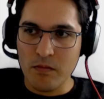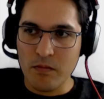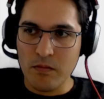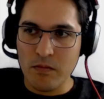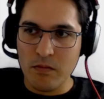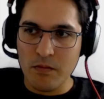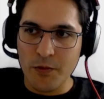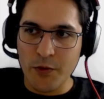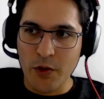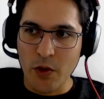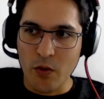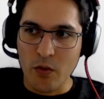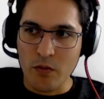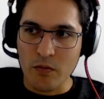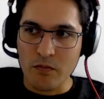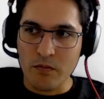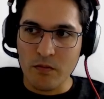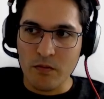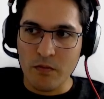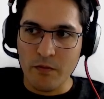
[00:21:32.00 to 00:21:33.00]
So
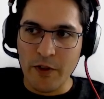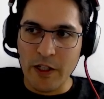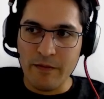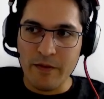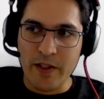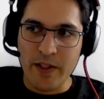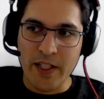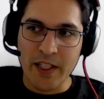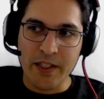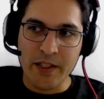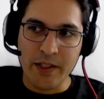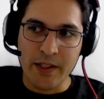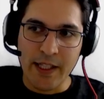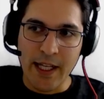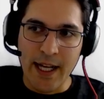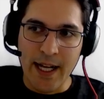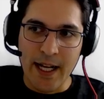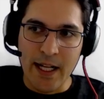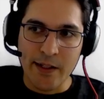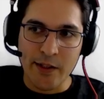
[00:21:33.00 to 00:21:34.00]
when we say
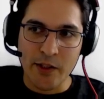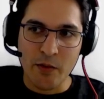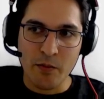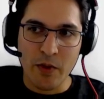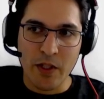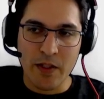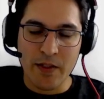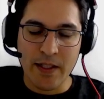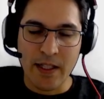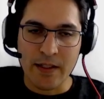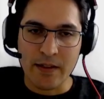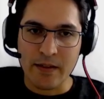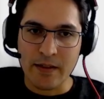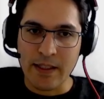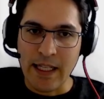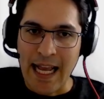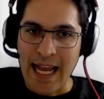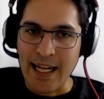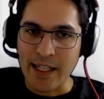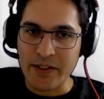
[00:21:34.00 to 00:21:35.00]
detach, it means that the
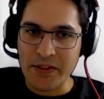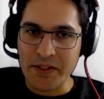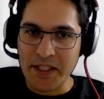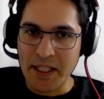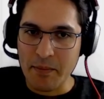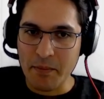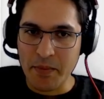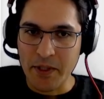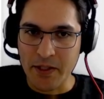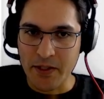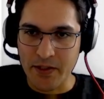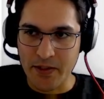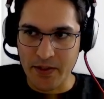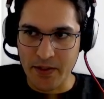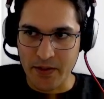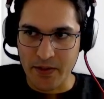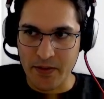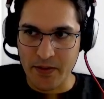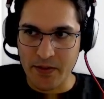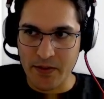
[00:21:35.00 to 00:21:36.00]
actor can
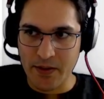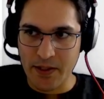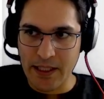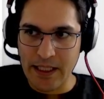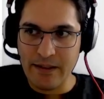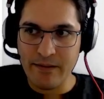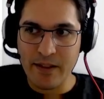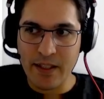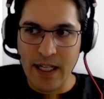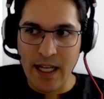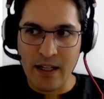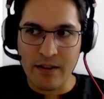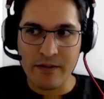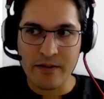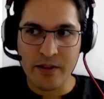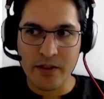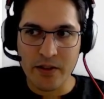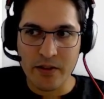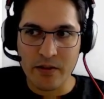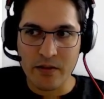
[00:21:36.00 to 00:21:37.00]
persist even
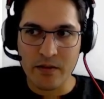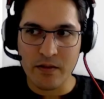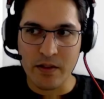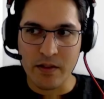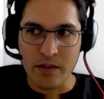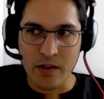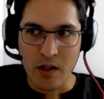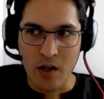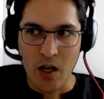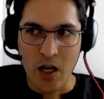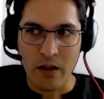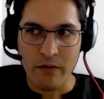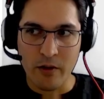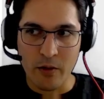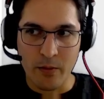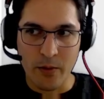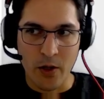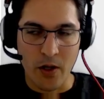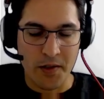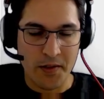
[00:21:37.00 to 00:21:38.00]
after the driver
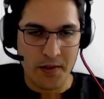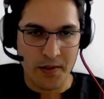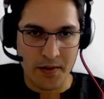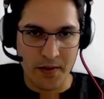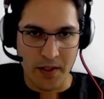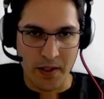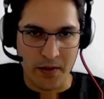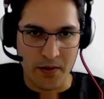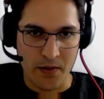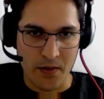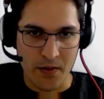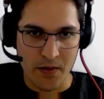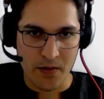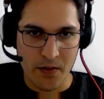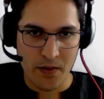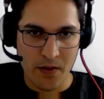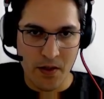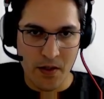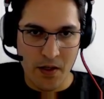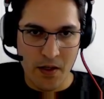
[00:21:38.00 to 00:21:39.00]
process
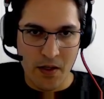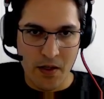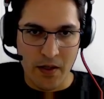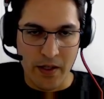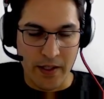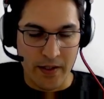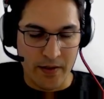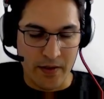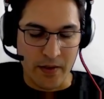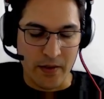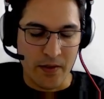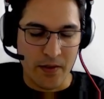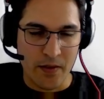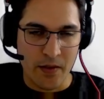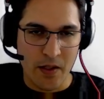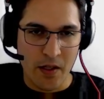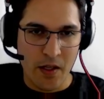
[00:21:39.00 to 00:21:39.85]
exits.